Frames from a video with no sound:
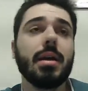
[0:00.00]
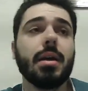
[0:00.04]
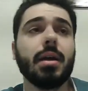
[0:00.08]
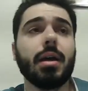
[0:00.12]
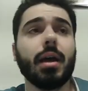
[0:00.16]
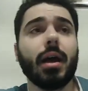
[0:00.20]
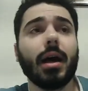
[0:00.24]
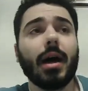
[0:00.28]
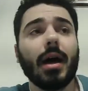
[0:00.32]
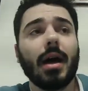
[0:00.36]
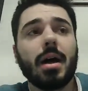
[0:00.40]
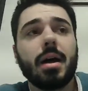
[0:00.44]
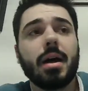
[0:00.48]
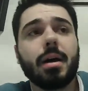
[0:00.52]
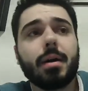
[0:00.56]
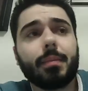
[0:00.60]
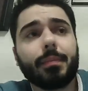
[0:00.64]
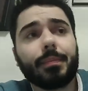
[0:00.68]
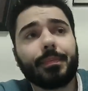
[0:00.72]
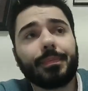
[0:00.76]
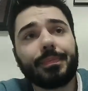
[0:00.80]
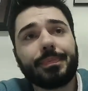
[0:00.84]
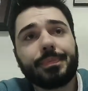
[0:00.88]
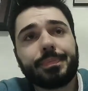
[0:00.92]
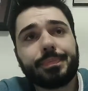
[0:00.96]

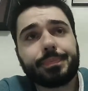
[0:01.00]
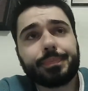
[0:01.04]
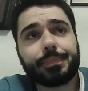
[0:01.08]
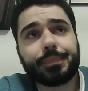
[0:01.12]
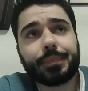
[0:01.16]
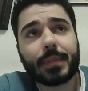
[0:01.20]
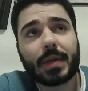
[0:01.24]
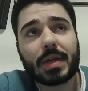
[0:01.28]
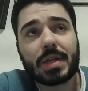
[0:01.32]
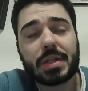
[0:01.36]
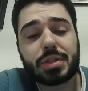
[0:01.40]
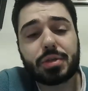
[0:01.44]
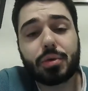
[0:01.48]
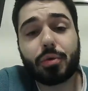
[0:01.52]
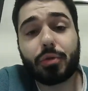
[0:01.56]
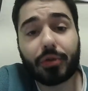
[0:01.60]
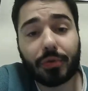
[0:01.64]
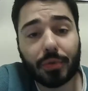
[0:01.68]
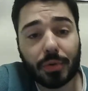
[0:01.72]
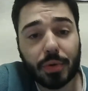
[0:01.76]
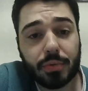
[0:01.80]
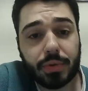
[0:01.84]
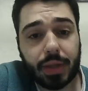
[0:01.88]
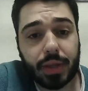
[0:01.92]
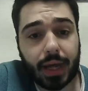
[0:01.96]
So
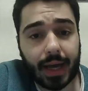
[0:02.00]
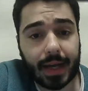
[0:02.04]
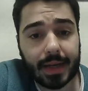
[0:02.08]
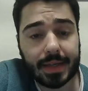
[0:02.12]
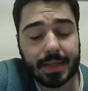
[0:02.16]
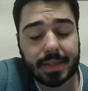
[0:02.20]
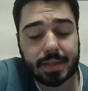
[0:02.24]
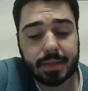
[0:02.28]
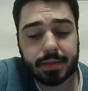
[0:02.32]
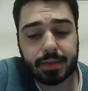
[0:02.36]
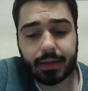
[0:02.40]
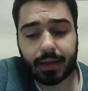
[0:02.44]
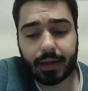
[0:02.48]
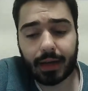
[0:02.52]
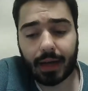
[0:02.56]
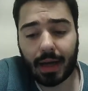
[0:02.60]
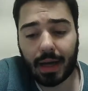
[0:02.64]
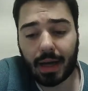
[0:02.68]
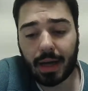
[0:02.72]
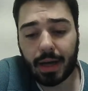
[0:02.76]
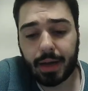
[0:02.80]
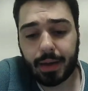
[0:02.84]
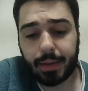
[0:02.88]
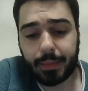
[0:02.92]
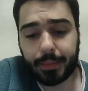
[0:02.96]
through that,
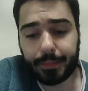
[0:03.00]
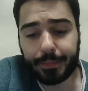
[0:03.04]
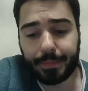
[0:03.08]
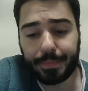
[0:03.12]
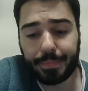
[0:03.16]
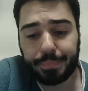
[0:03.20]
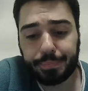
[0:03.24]
I